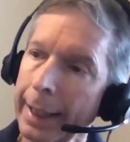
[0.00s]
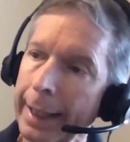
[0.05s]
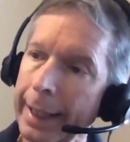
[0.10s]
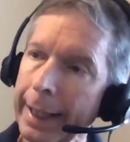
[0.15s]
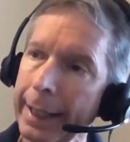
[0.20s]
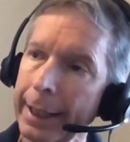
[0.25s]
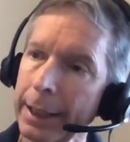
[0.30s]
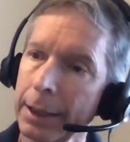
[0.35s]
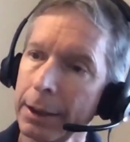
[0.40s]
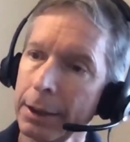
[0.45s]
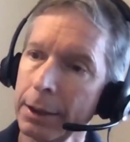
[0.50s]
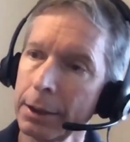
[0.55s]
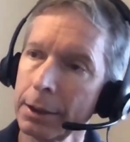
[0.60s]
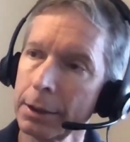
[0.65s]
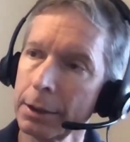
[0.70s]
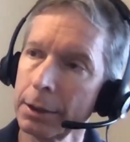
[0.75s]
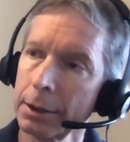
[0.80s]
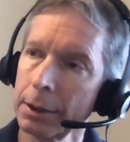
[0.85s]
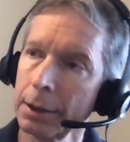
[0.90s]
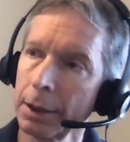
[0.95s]
And
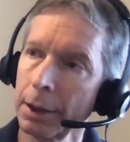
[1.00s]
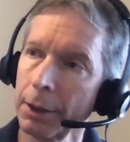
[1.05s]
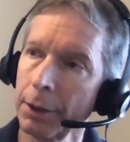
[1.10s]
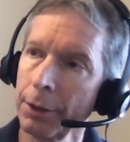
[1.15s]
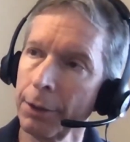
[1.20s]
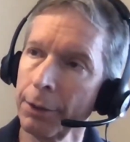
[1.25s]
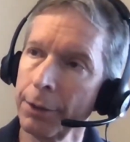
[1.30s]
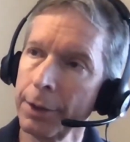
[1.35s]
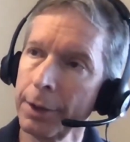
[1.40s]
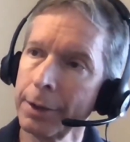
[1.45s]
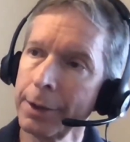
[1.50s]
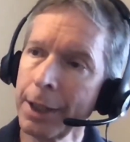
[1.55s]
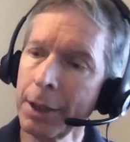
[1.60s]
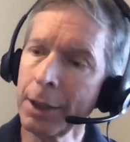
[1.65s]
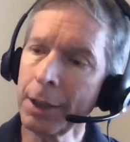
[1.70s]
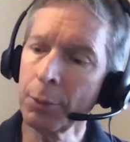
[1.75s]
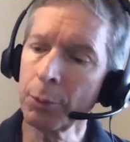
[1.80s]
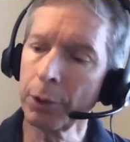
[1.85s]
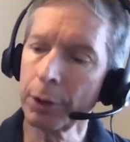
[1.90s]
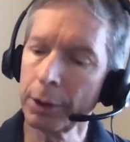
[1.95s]
the
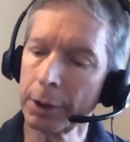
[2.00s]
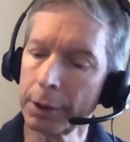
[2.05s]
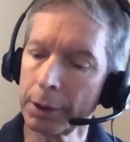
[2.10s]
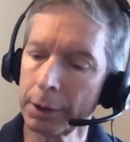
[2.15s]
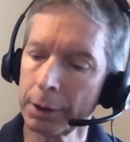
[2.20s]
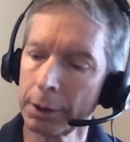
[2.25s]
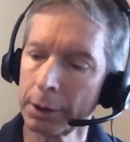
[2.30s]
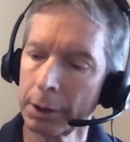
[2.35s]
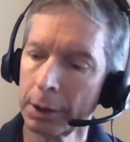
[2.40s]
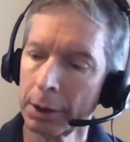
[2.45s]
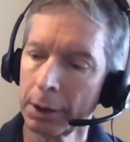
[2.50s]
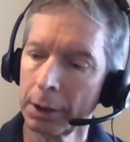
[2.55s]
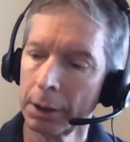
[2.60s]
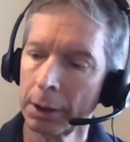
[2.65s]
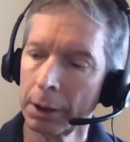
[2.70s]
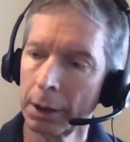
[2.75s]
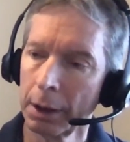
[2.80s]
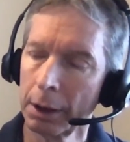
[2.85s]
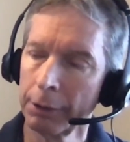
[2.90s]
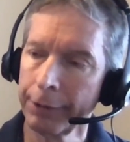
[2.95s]
network
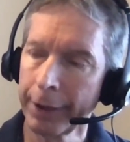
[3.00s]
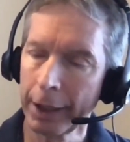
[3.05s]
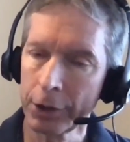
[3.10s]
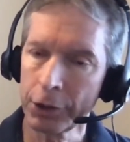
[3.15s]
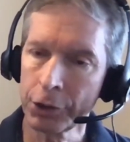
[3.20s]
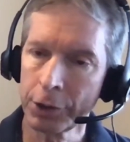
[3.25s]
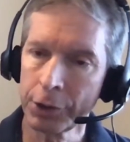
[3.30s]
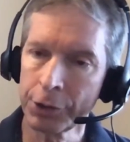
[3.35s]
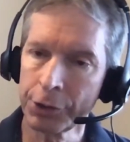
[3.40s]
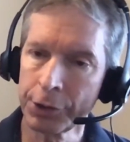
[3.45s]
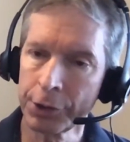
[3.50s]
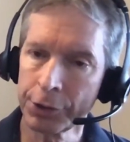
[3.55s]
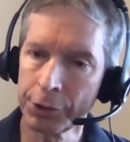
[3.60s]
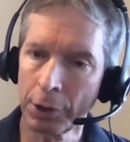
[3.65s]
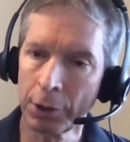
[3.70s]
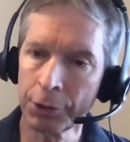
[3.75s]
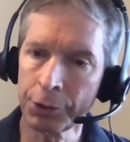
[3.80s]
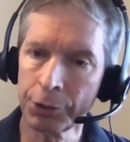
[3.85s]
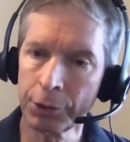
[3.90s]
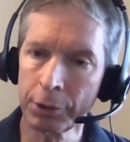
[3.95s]
of agents is
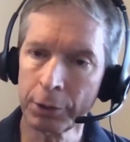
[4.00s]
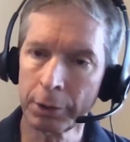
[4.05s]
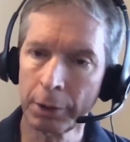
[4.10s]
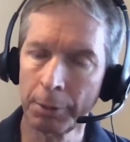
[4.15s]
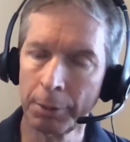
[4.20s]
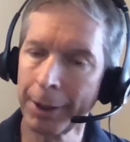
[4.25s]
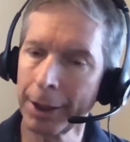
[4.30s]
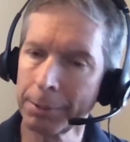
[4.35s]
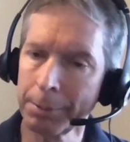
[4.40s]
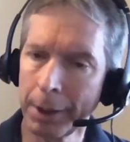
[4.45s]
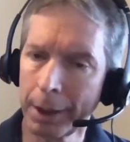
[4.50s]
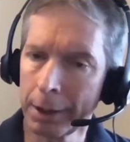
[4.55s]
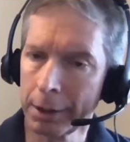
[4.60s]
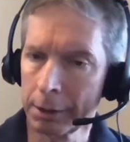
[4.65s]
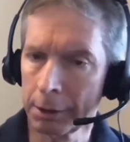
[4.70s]
also a mathematically